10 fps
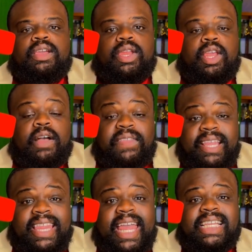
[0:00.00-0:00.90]
Do y'all
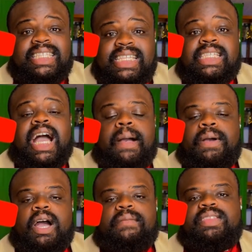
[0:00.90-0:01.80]
think that is the top
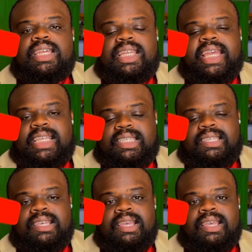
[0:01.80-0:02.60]
of the list?